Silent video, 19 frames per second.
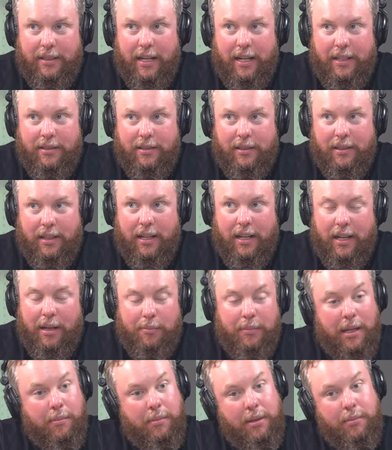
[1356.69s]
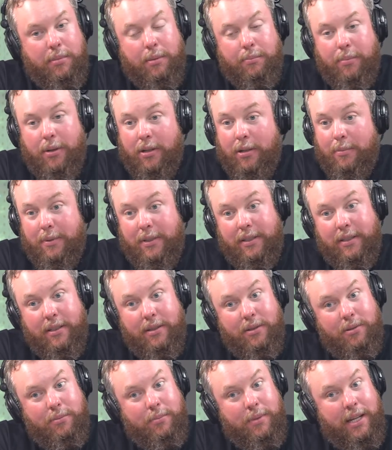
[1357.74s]
That's a lot. I mean, but bourbon,
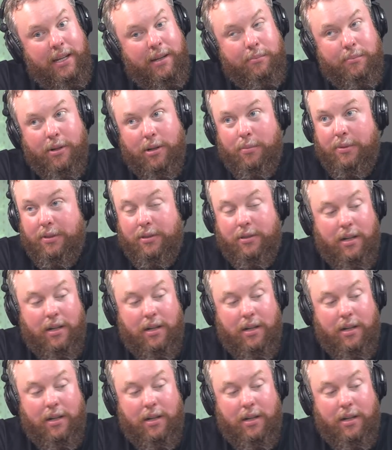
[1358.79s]
though, man, bourbon's